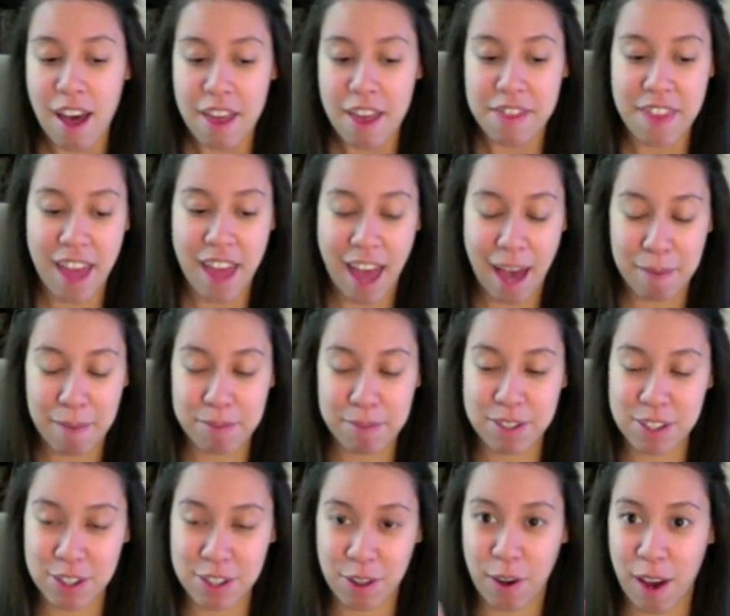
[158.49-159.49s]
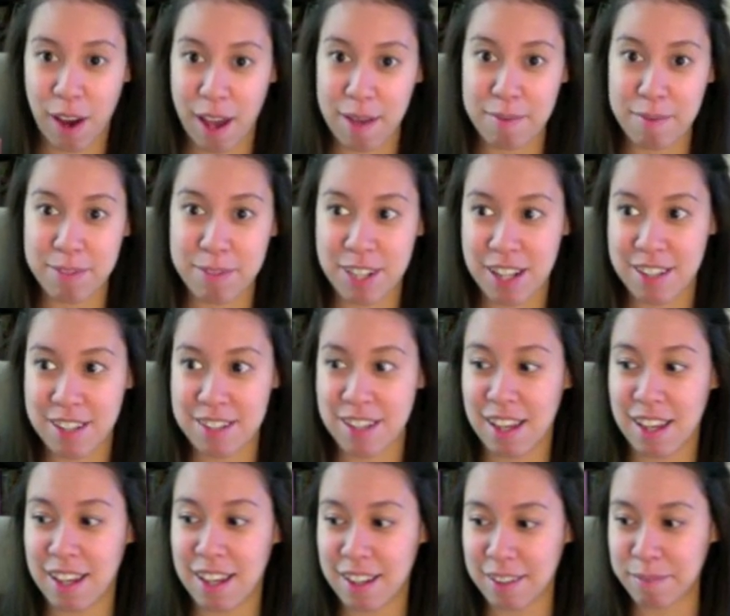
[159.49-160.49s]
the app described as
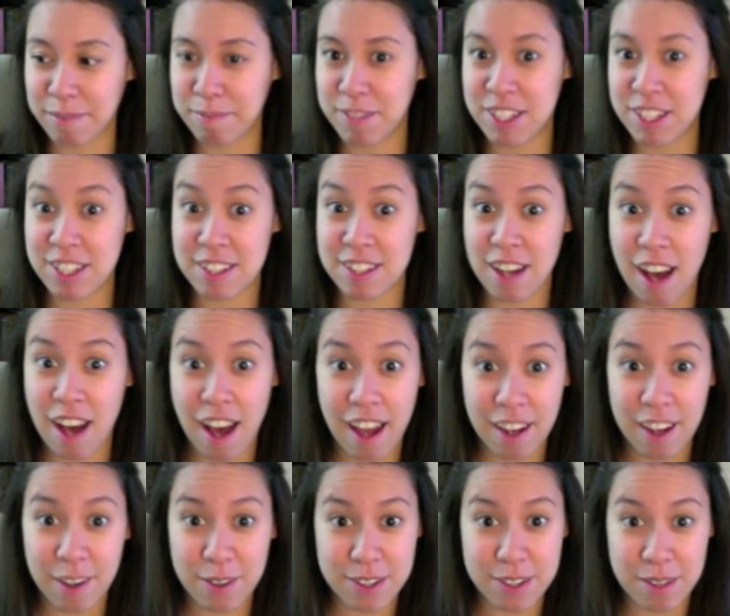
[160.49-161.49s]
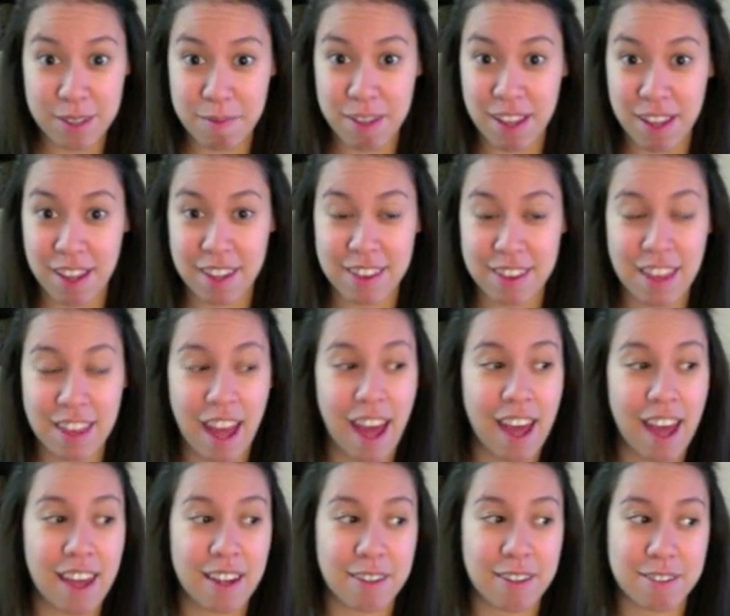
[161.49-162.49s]
like snot or something like
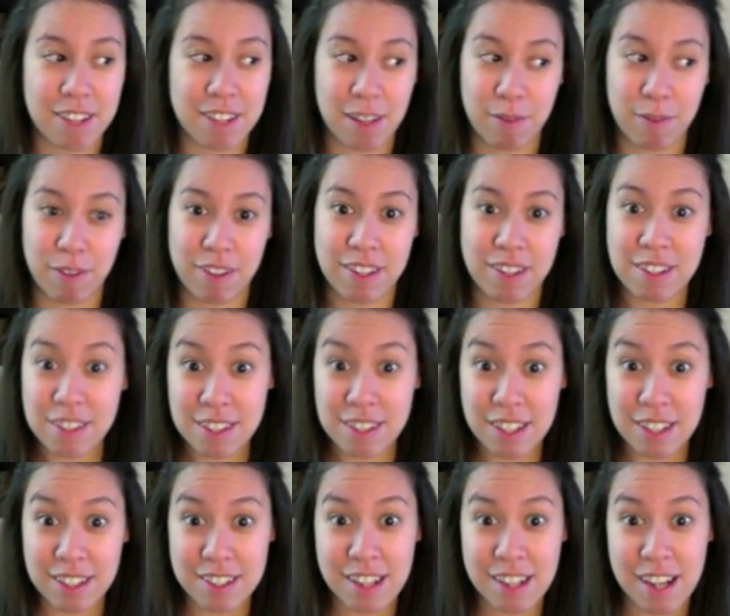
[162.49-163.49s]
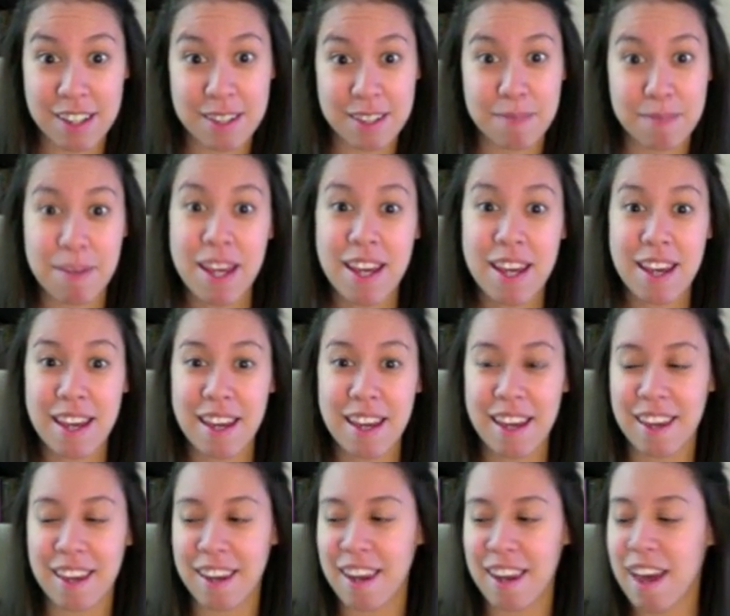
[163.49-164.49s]
that, and I was like, well, this looks like snot to me,
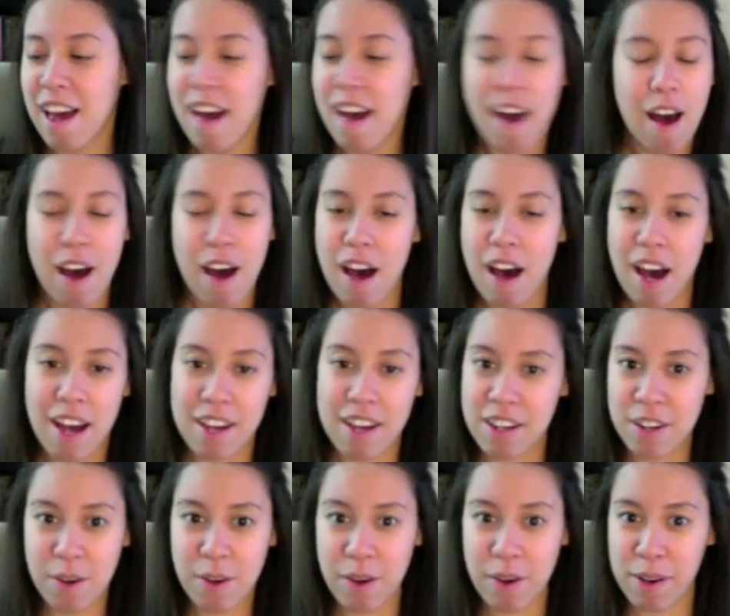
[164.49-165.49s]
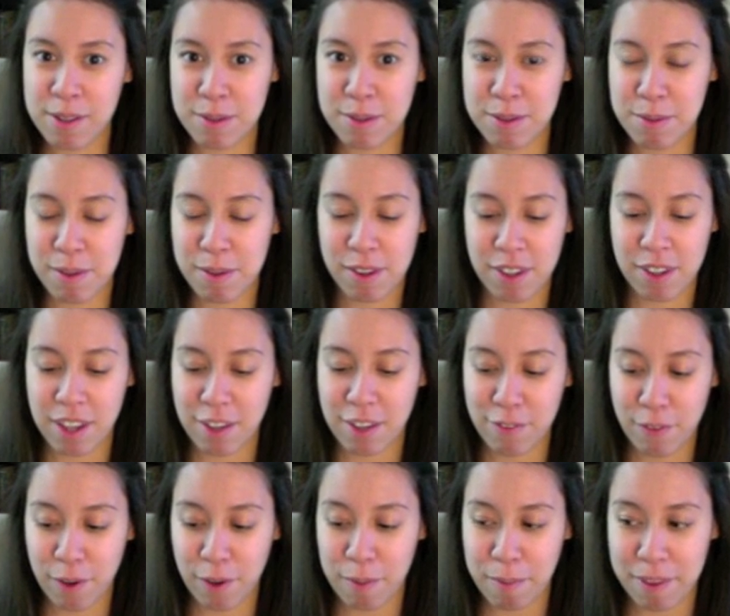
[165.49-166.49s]
and I didn't know what I was supposed to be looking
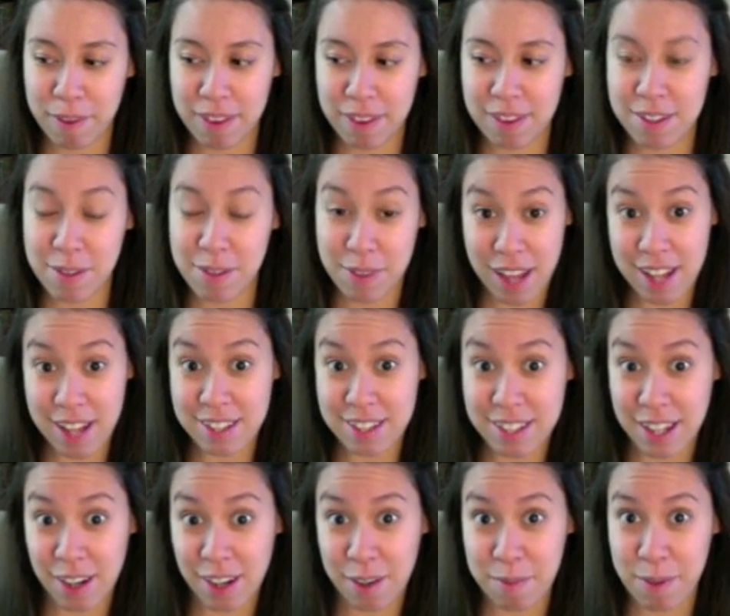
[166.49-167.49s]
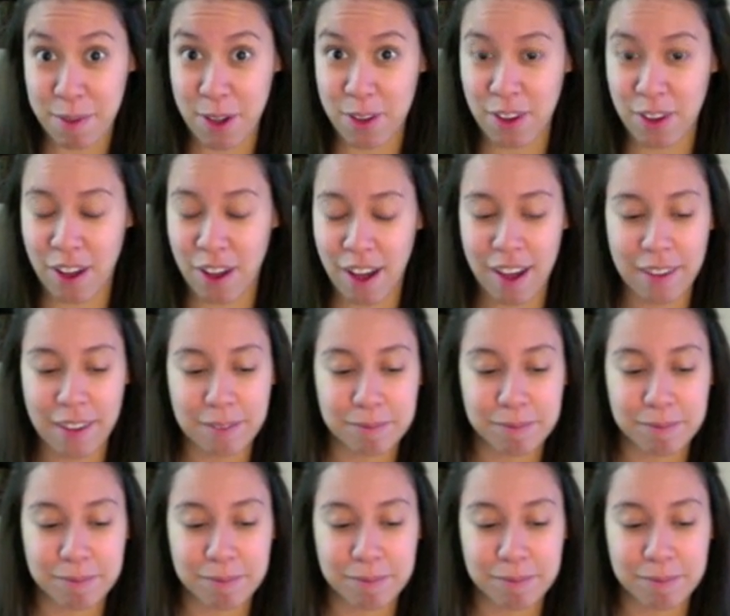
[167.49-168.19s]
for, but so that scared me a lot.